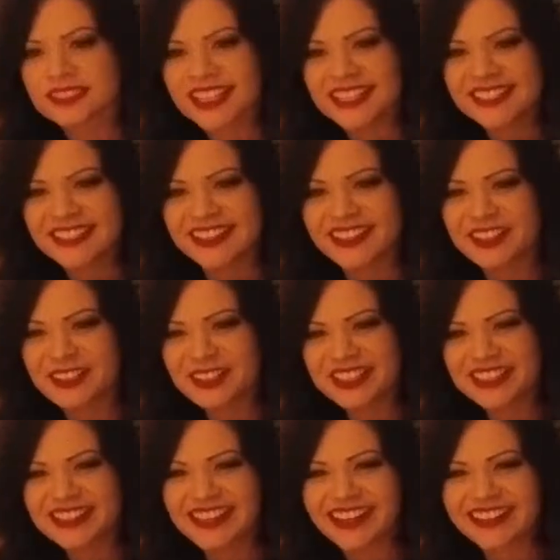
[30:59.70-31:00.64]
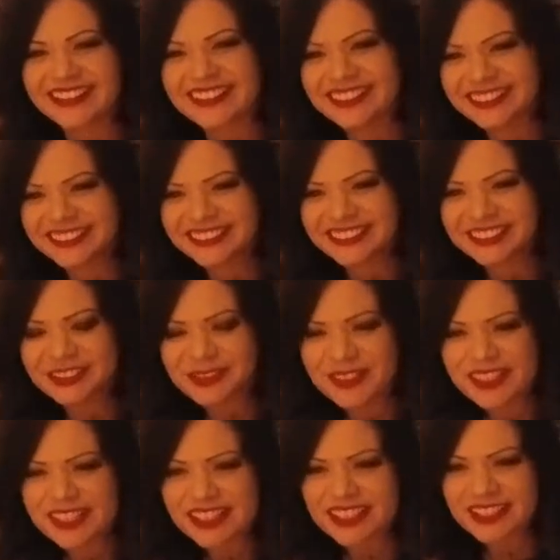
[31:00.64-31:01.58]
say hello to Nathaniel? What's
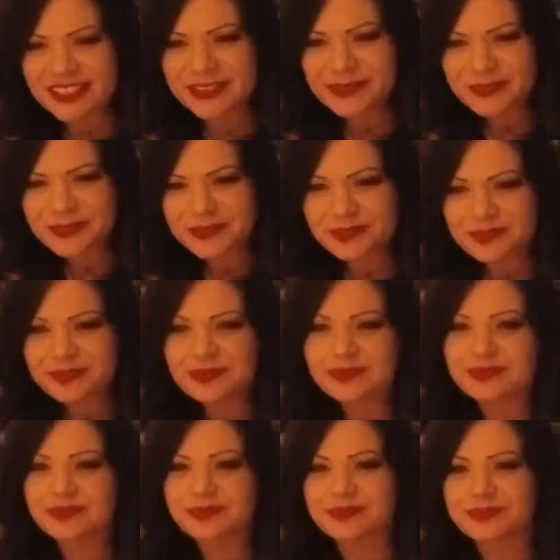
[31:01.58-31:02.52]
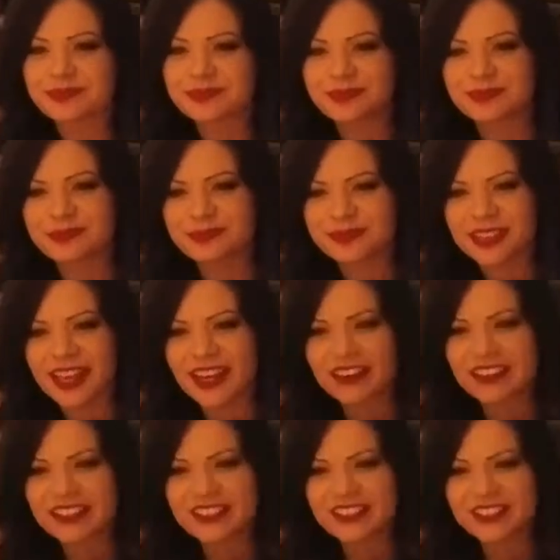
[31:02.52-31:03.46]
up? How are
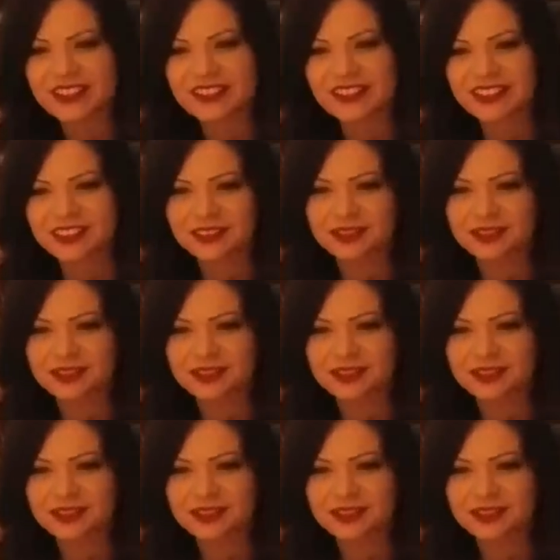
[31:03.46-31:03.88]
you doing?